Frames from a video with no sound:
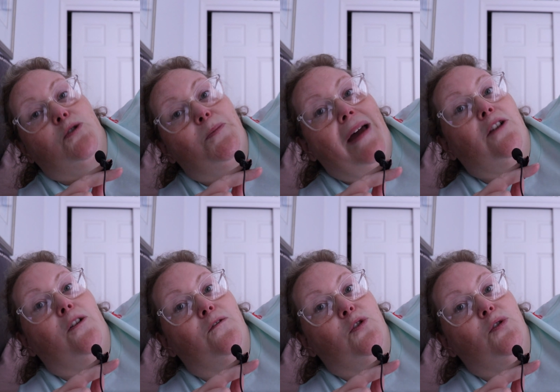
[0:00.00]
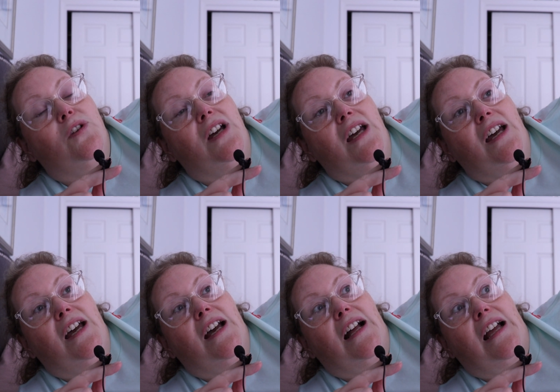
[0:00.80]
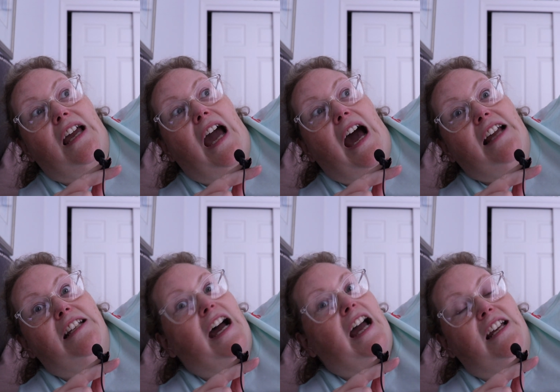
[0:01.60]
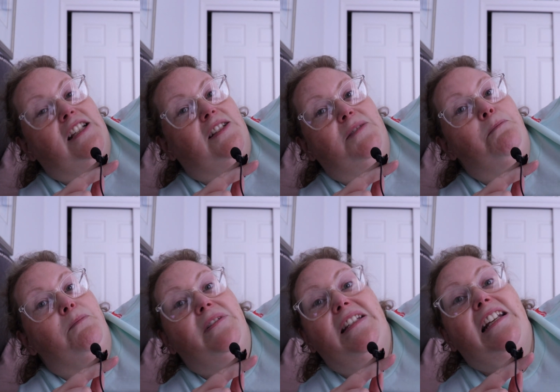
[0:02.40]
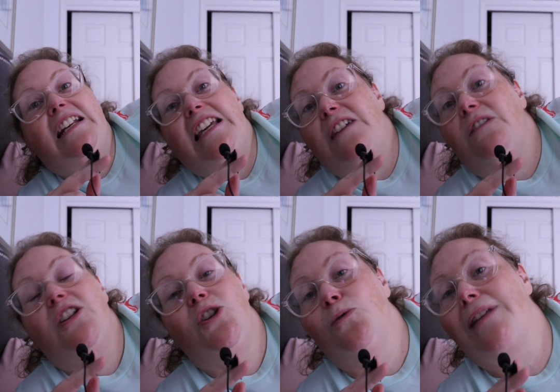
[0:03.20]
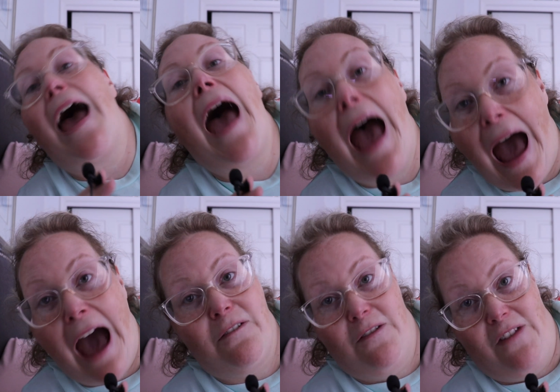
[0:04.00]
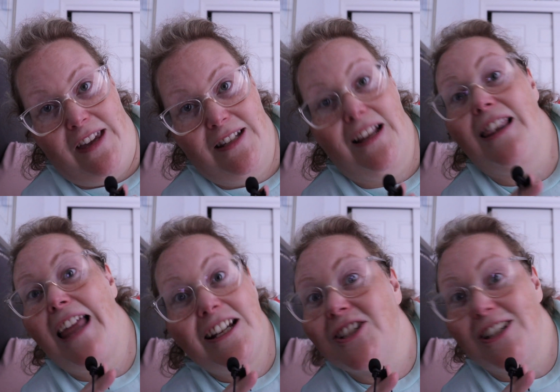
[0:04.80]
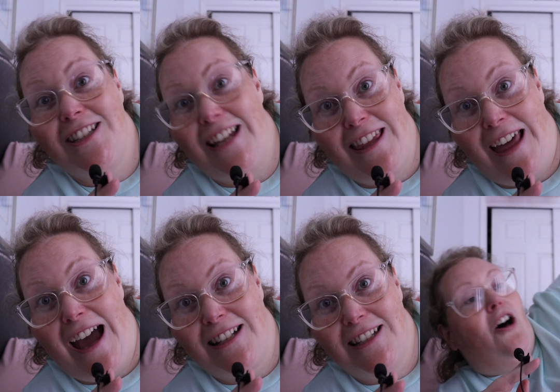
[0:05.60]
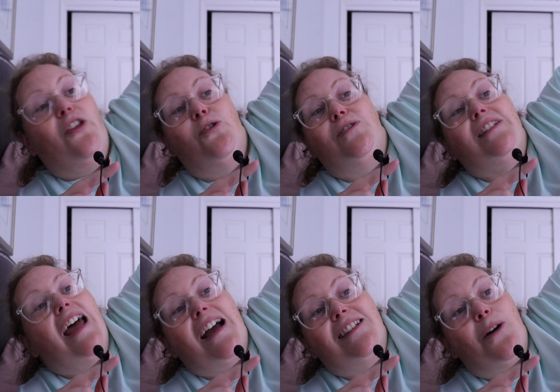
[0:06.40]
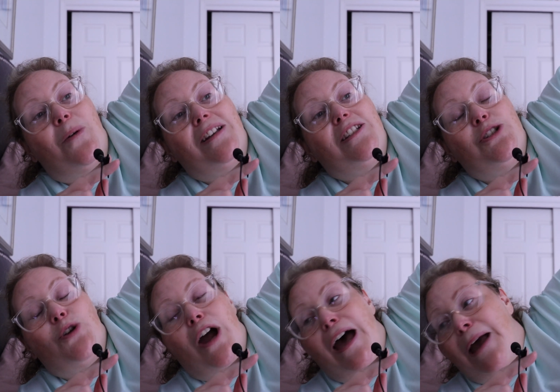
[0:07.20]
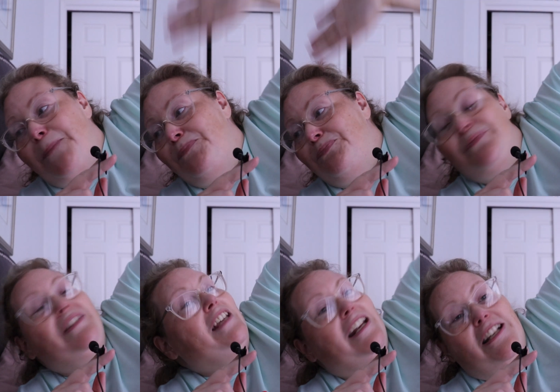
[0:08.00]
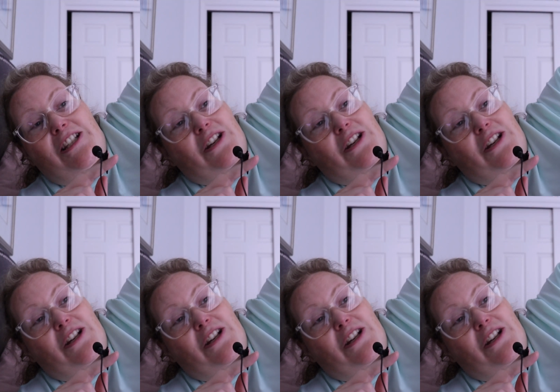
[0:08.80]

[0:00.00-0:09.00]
to spend on food, like I I didn't even use half of it. Let's just say that. All those snacks I wanted to try, didn't